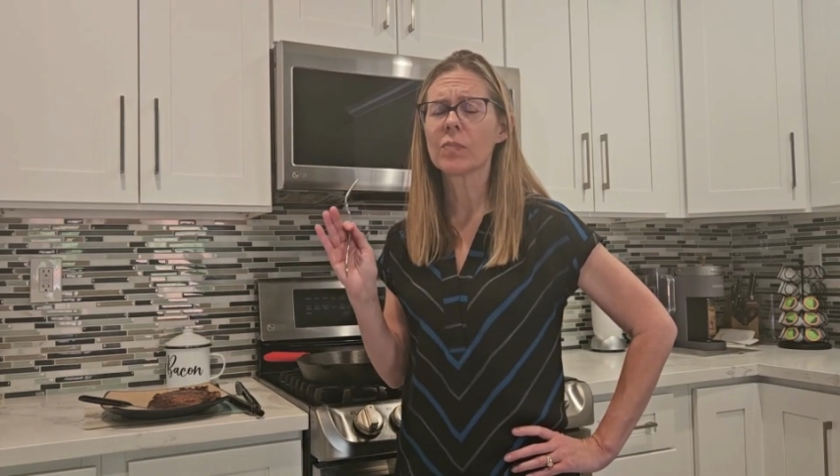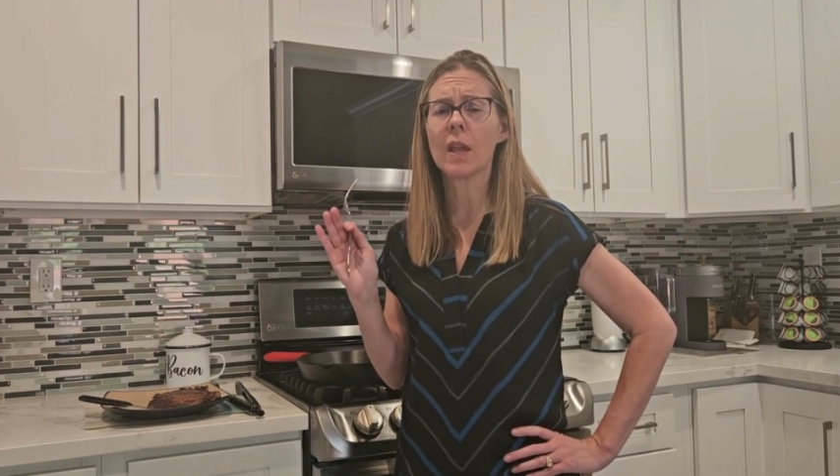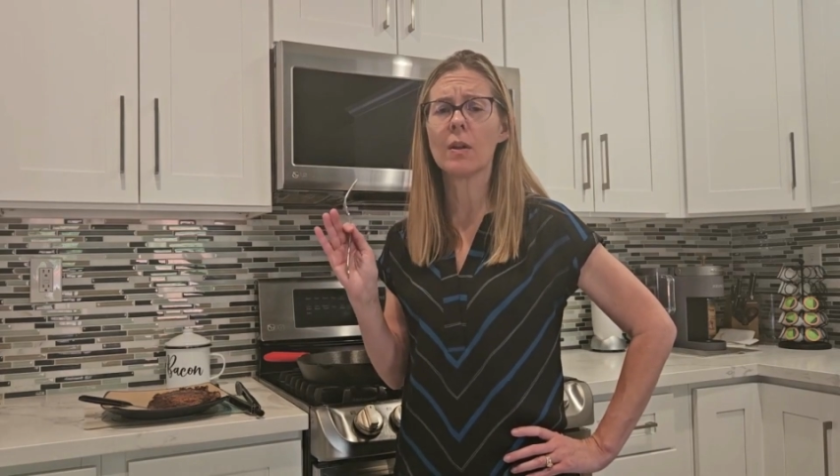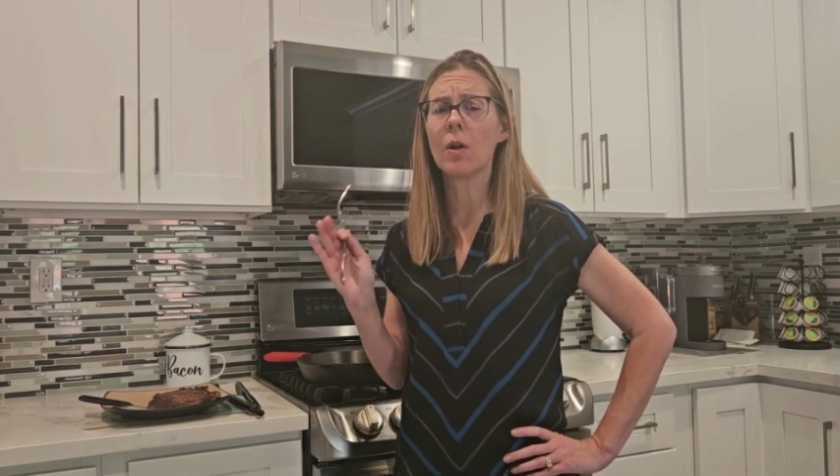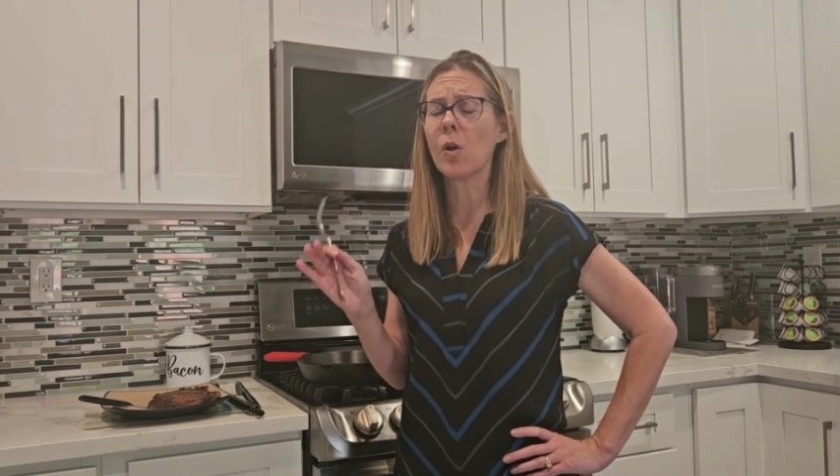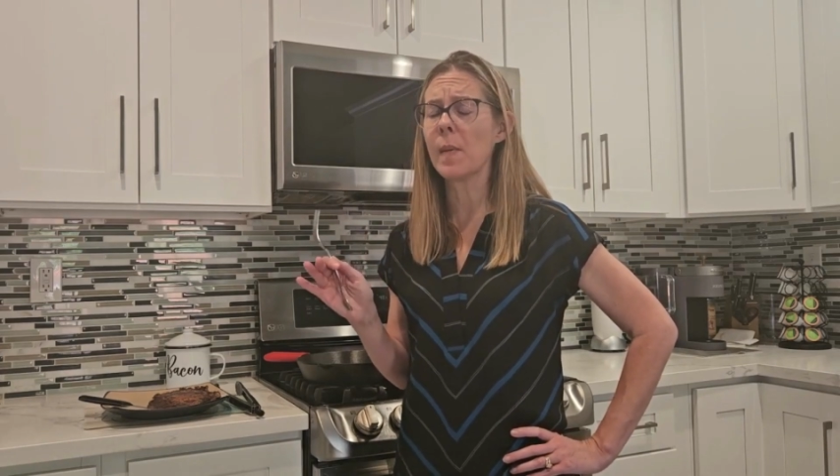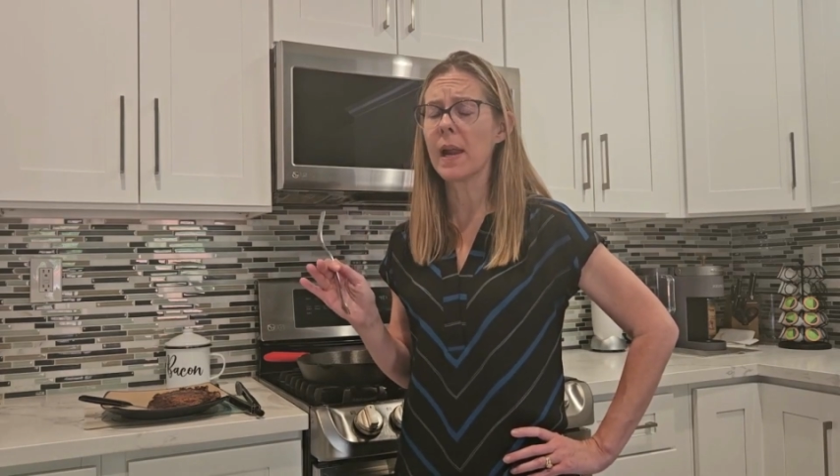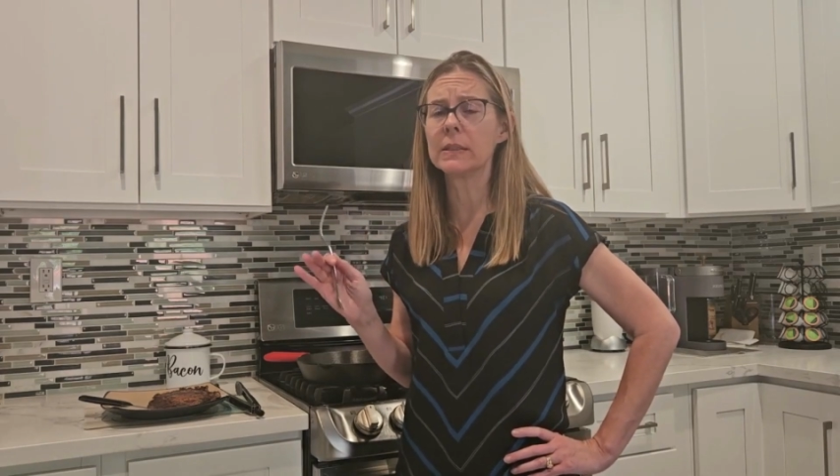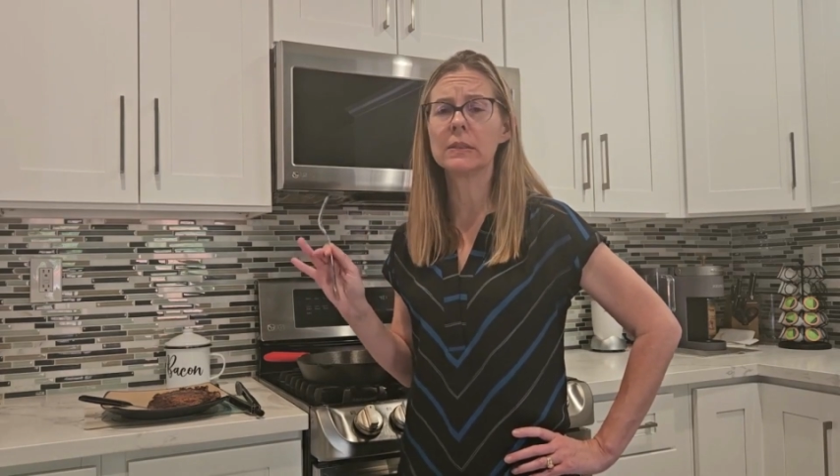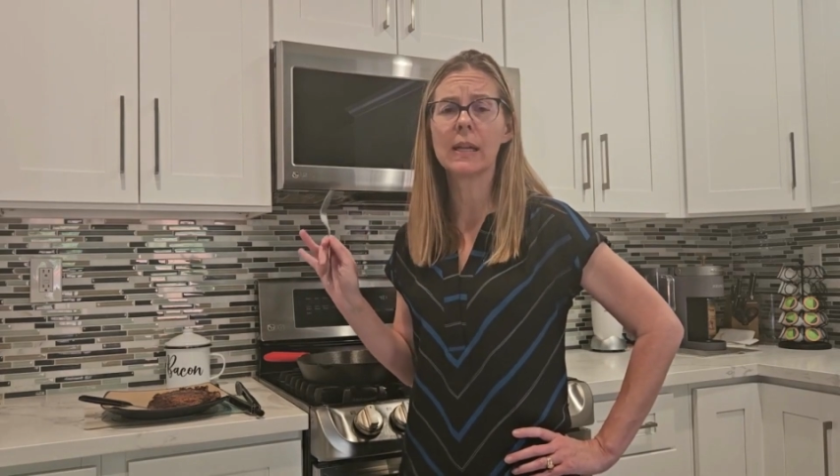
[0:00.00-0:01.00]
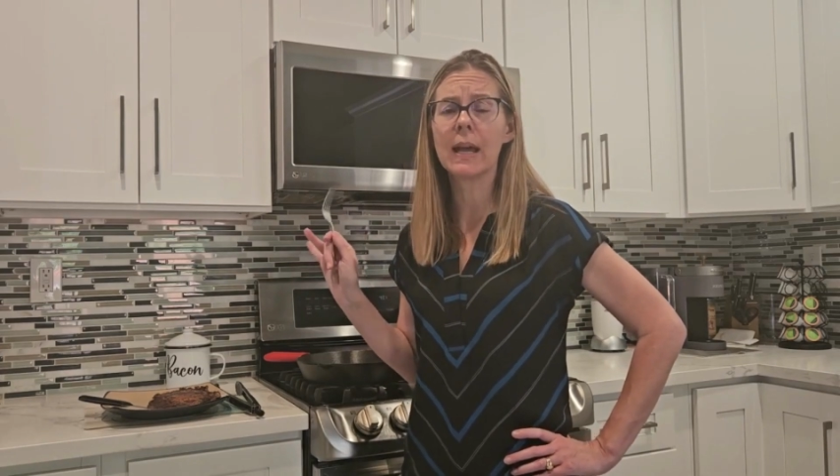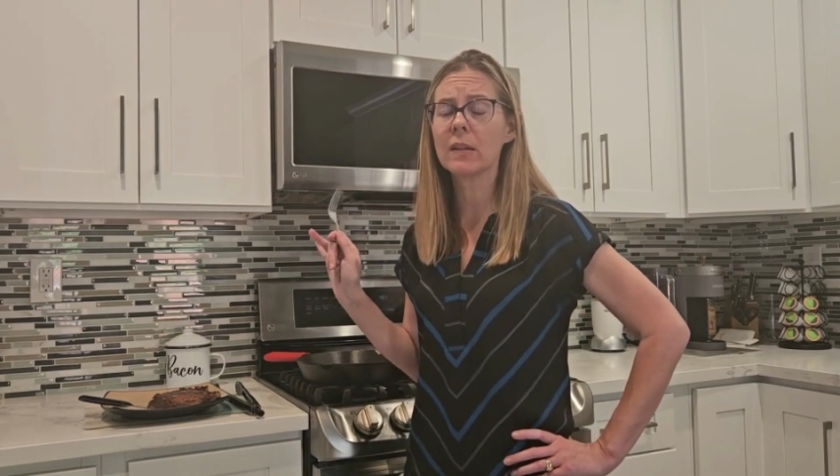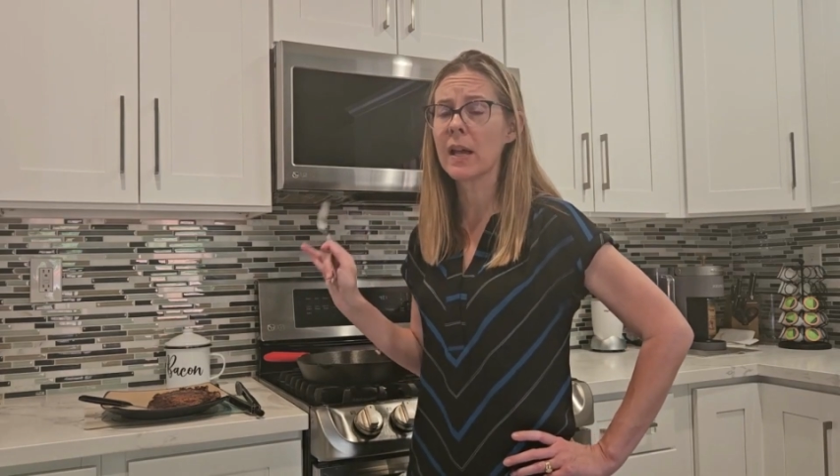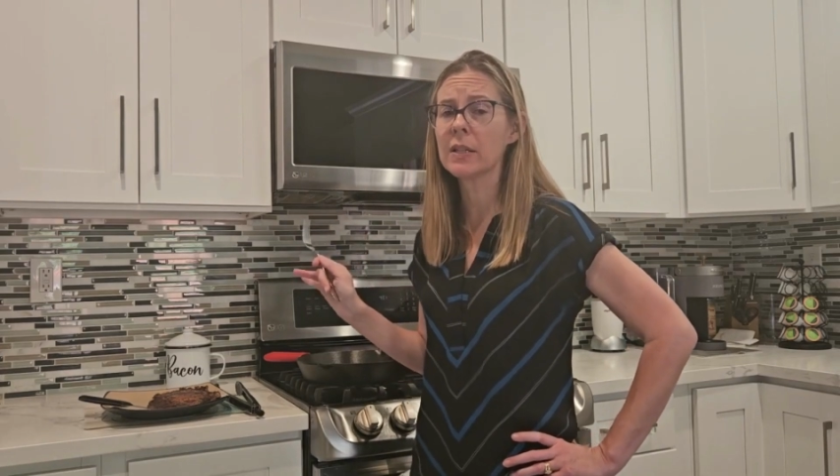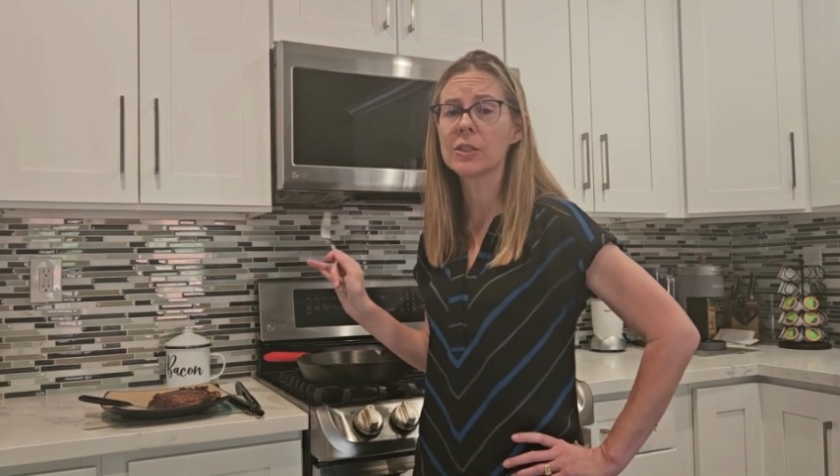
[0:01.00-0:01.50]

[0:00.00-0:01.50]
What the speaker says: and oh man, that cast